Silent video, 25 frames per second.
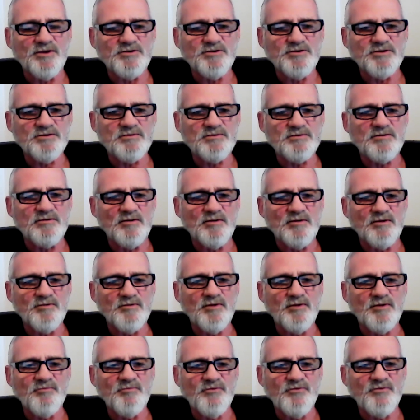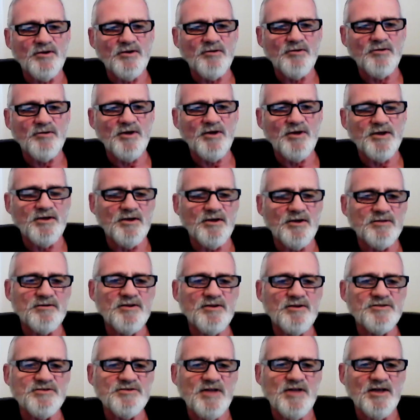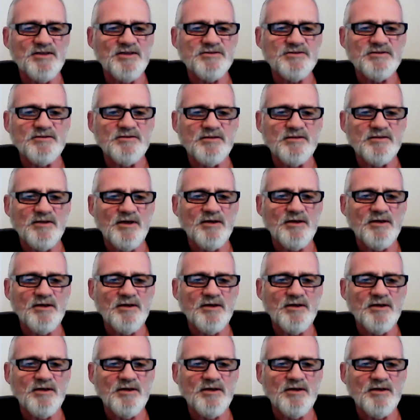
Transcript: I just I'm feeling really good these days, and